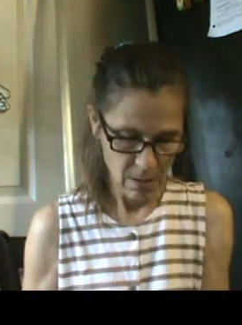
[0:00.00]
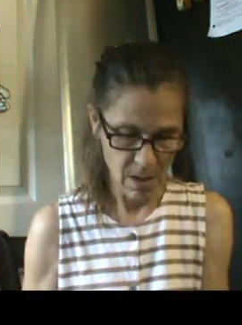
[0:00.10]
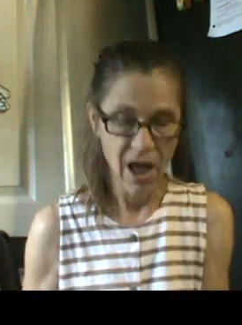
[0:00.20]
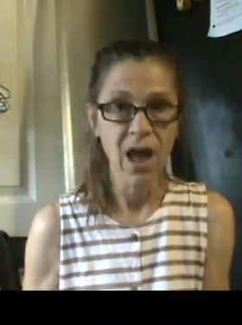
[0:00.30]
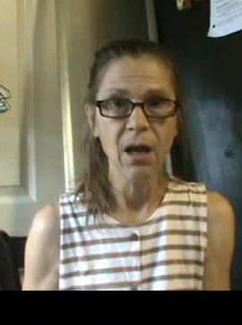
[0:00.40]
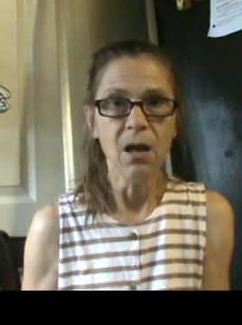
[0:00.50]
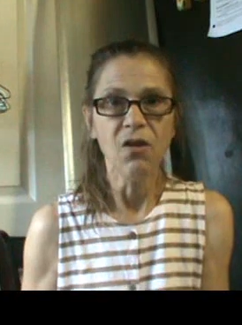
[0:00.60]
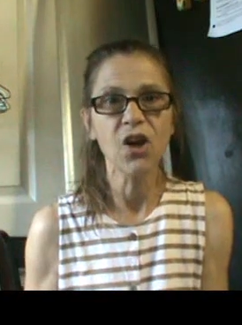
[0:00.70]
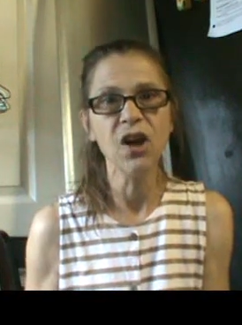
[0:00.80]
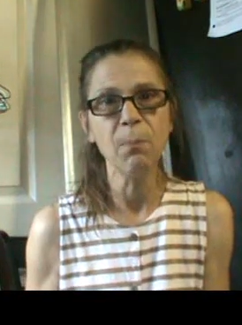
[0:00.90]
Okay?
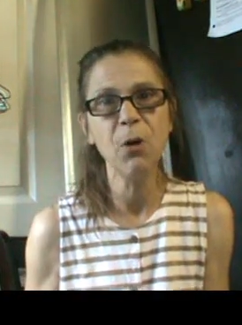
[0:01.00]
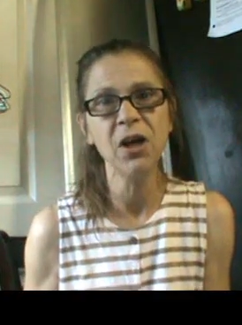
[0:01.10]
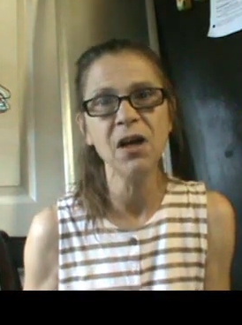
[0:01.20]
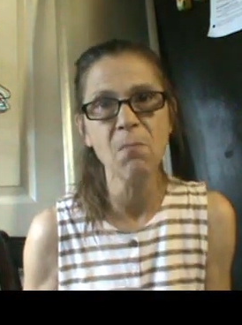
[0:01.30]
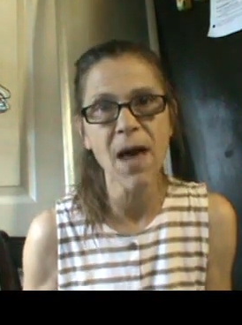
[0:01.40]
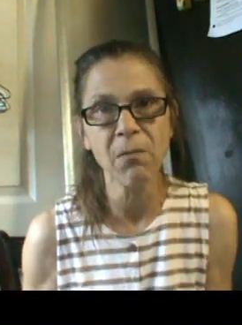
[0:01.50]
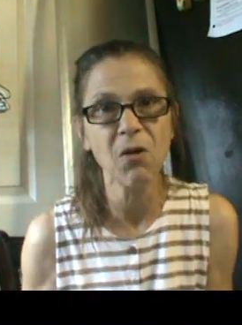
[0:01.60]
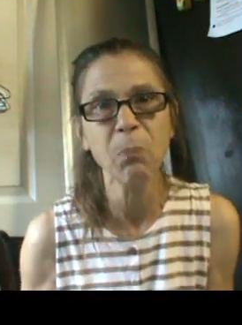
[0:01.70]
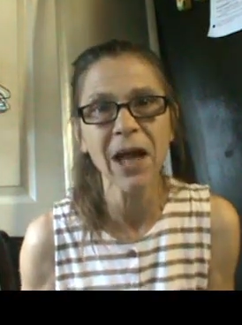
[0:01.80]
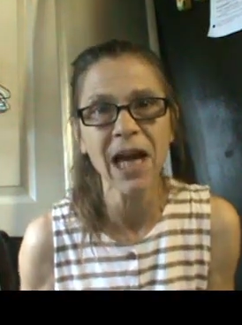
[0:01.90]
They're going to put an amendment.
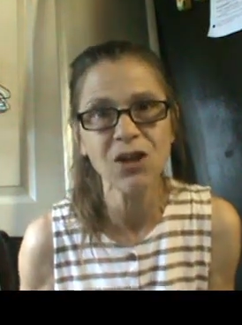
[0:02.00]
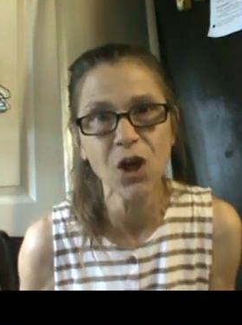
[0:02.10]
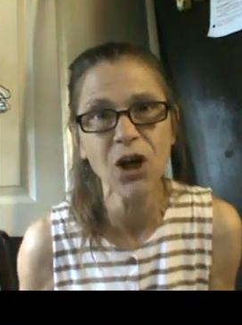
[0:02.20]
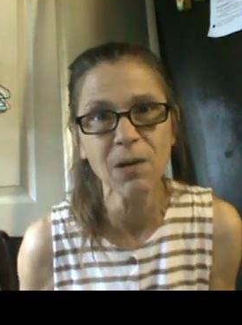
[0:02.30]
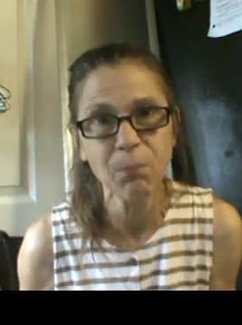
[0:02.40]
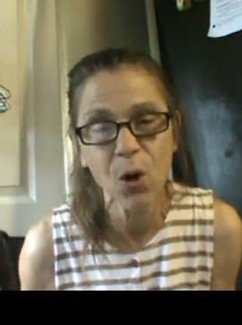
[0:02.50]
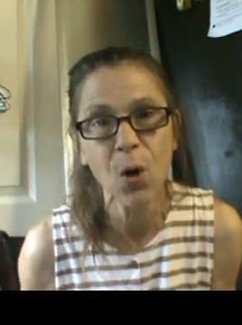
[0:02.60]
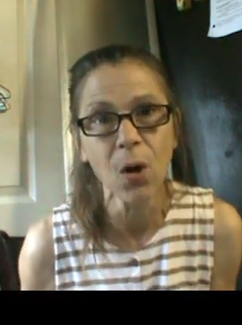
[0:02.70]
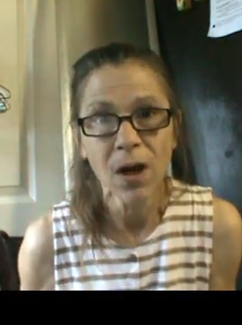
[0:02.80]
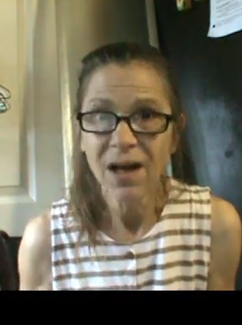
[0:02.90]
They're playing dirty
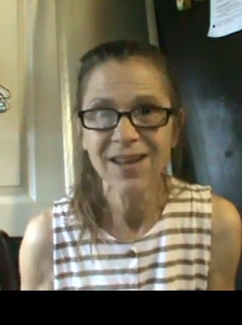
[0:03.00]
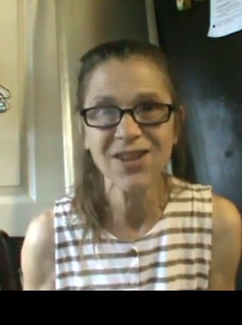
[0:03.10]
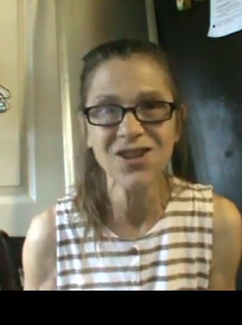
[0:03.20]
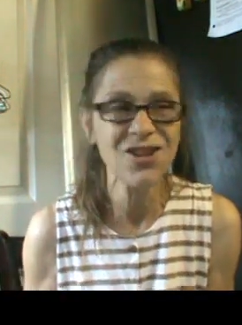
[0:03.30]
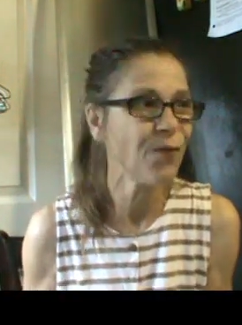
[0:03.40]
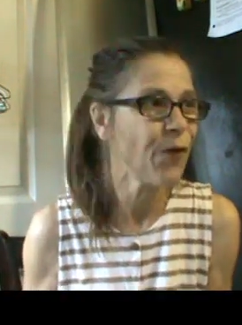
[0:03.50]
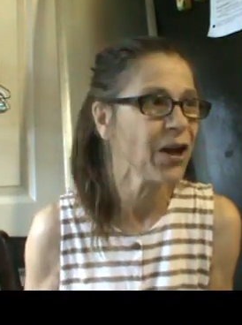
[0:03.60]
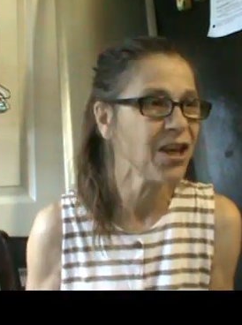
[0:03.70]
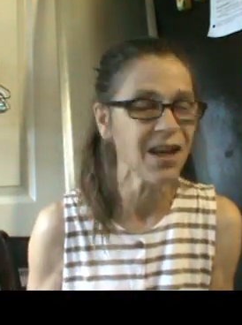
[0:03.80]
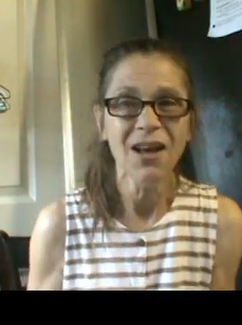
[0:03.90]
pool. This is the
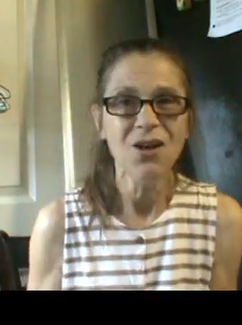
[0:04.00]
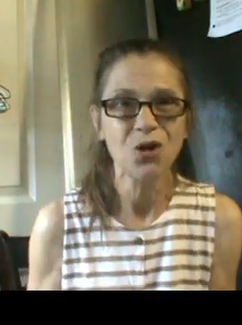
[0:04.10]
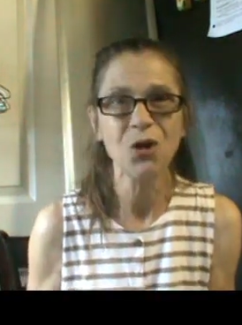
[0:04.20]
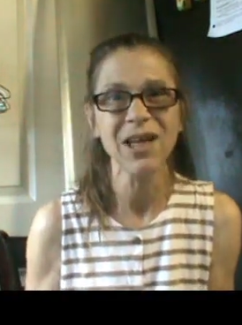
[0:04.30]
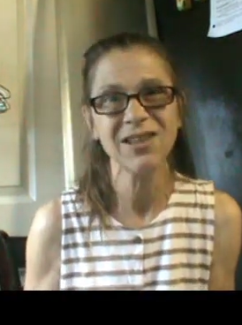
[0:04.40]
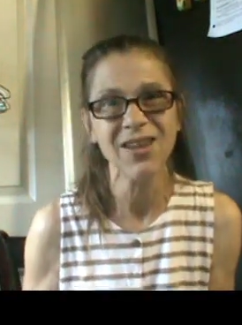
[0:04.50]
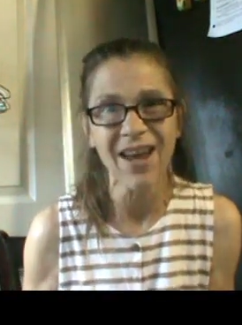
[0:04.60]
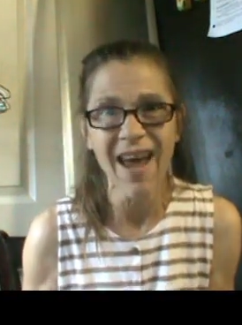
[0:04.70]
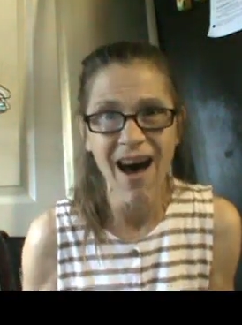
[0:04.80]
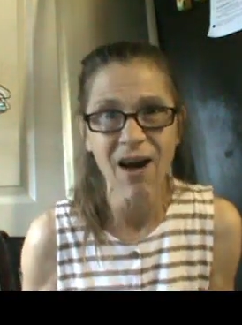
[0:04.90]
fucking tricks that
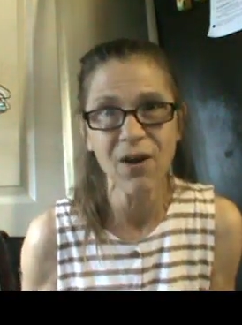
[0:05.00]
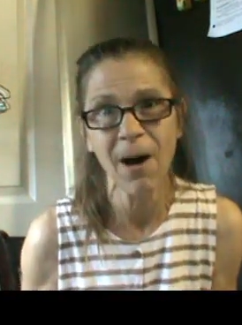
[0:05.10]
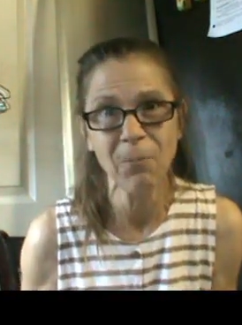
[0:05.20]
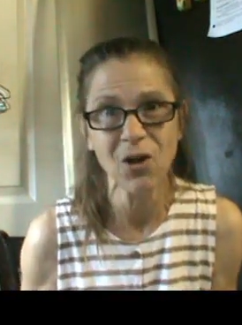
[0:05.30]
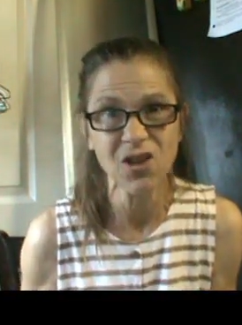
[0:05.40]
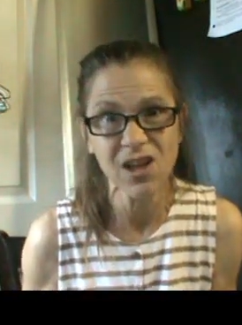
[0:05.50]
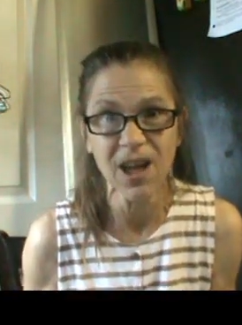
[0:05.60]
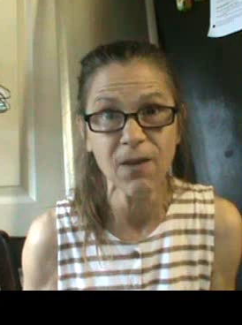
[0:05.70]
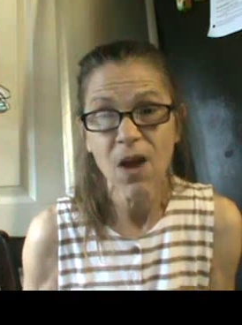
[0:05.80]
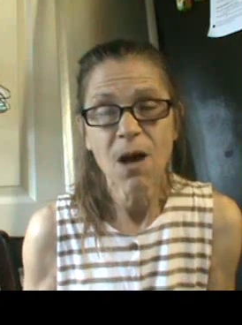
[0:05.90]
they have up their
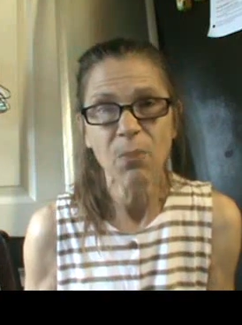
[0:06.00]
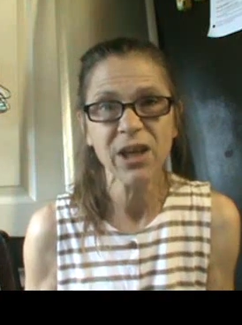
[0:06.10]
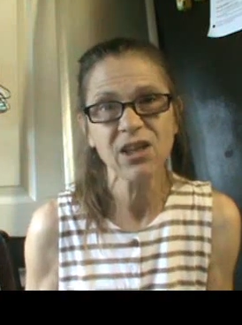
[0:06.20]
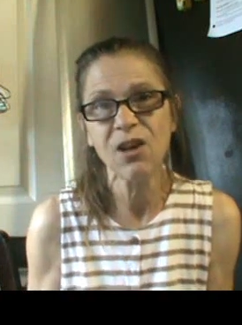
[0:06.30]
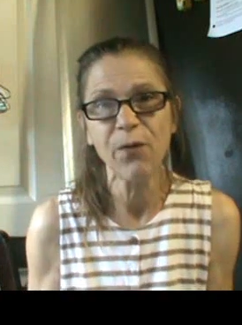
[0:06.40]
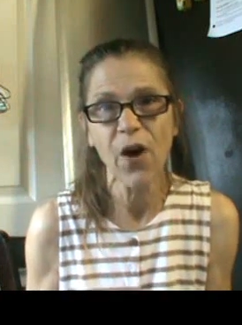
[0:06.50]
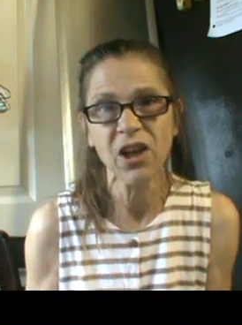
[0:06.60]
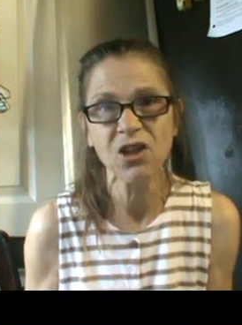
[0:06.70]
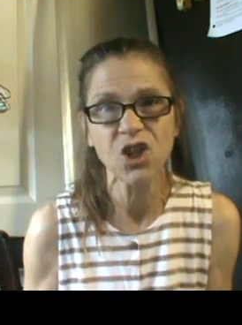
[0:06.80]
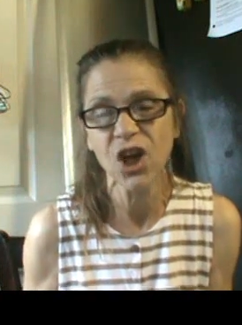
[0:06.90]
sleeve because they're
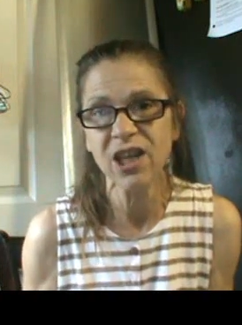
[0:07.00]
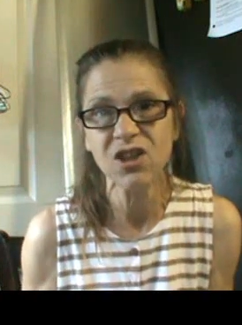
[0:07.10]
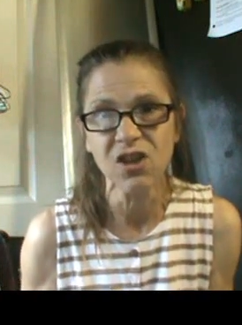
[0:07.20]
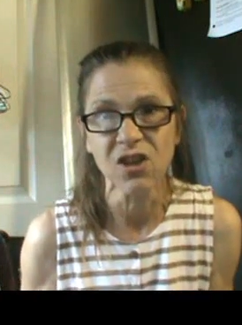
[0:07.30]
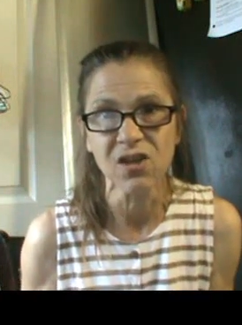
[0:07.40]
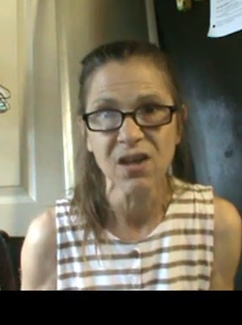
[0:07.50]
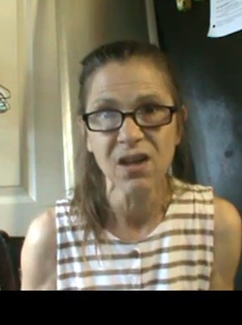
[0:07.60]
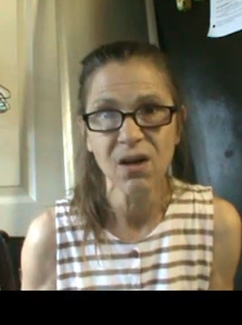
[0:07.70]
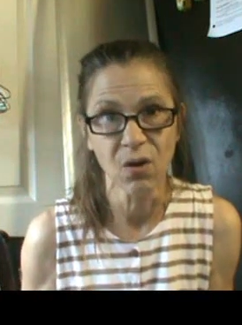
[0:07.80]
fucking shysters.